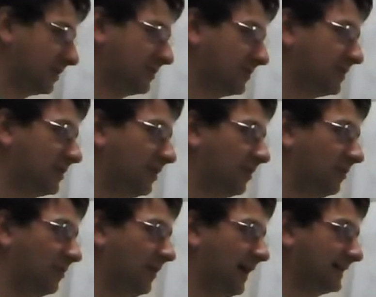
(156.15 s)

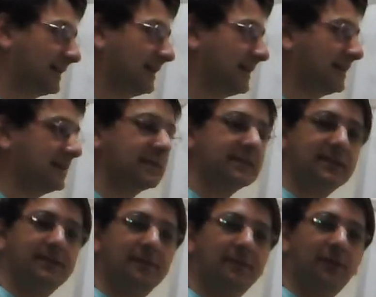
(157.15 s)
So at least
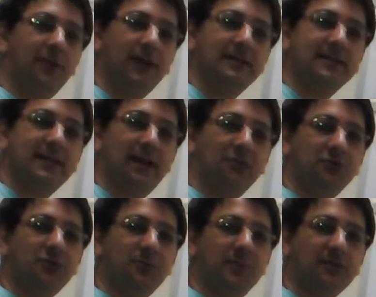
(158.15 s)
for a sound
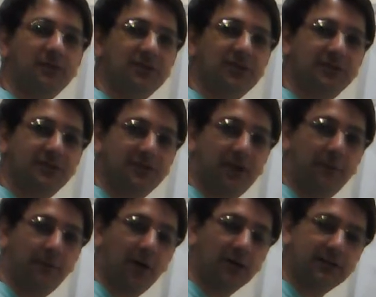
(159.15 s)
to be considered
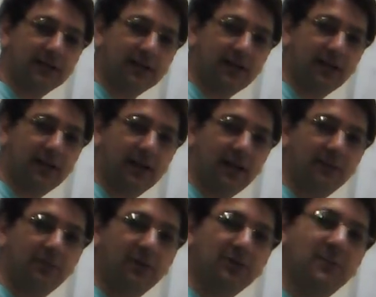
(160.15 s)
erotic, it
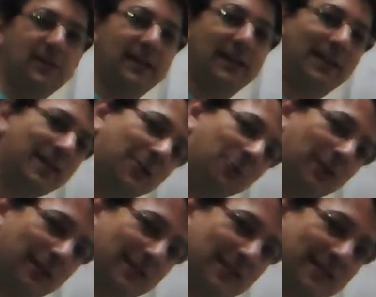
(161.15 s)
must be a
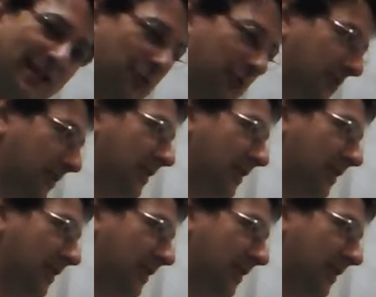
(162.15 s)
lingual sound.